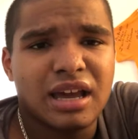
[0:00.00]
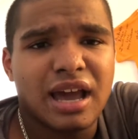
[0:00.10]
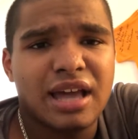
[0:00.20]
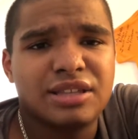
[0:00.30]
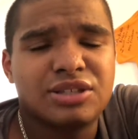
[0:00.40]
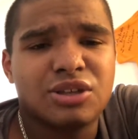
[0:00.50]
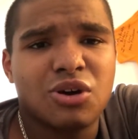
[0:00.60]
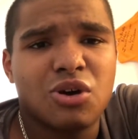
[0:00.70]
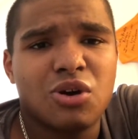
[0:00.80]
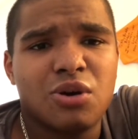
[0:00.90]
And
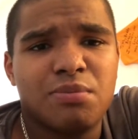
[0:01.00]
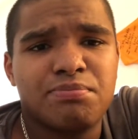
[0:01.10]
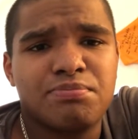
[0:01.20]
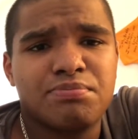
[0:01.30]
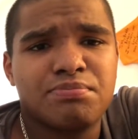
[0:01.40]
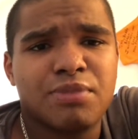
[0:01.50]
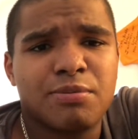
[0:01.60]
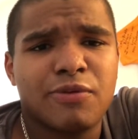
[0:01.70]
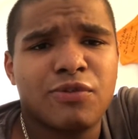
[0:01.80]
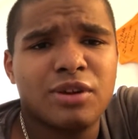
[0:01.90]
so, but
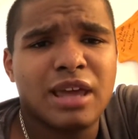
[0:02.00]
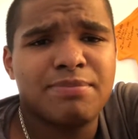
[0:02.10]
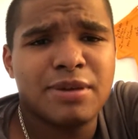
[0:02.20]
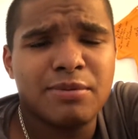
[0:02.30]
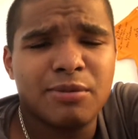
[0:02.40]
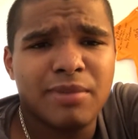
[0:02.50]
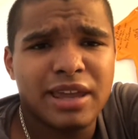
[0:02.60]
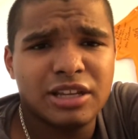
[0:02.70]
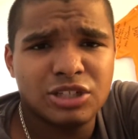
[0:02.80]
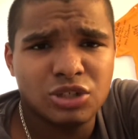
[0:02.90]
before that, people
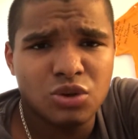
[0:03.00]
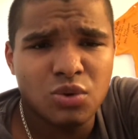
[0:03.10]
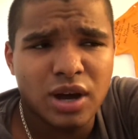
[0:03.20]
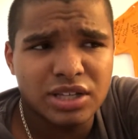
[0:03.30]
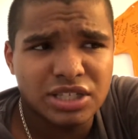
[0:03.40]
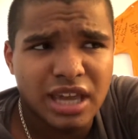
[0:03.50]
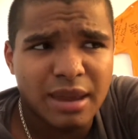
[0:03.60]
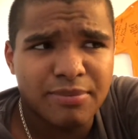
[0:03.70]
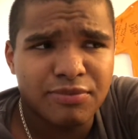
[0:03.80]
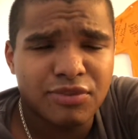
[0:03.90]
managed to
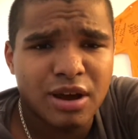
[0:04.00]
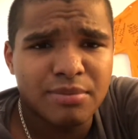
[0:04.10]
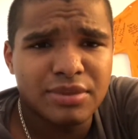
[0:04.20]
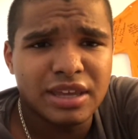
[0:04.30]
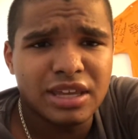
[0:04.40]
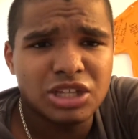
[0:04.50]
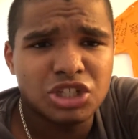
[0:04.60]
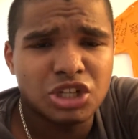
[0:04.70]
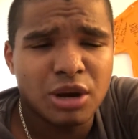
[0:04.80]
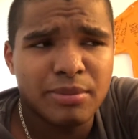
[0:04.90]
escape from the
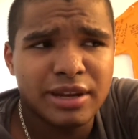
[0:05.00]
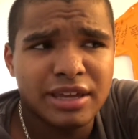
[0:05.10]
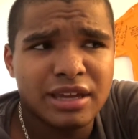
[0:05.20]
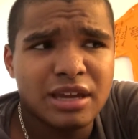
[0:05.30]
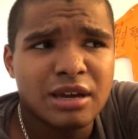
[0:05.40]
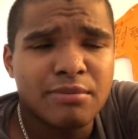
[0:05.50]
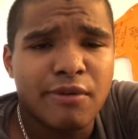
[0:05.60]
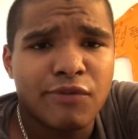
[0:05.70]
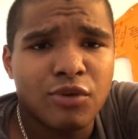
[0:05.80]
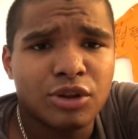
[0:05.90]
East Germany
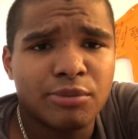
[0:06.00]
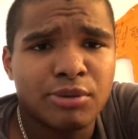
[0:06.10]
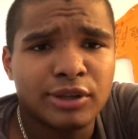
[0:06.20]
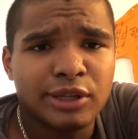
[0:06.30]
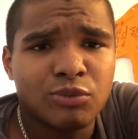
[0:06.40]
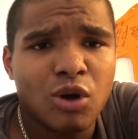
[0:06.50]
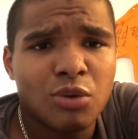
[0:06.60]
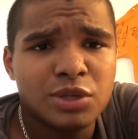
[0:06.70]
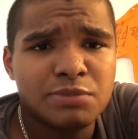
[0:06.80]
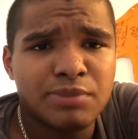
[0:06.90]
before the Berlin
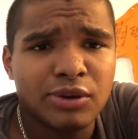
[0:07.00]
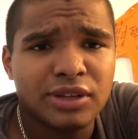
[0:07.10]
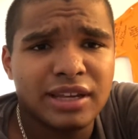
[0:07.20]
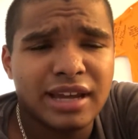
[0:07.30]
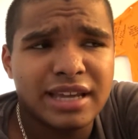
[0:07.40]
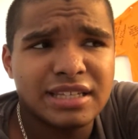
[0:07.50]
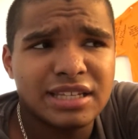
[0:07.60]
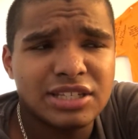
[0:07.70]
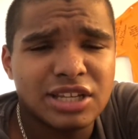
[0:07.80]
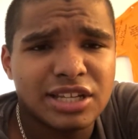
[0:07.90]
Wall was built in
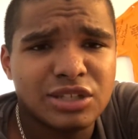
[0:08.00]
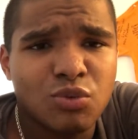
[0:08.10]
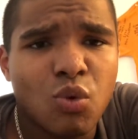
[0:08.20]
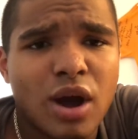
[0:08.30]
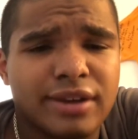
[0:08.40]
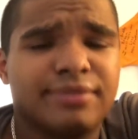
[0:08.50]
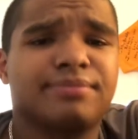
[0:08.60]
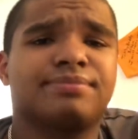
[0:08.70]
1961.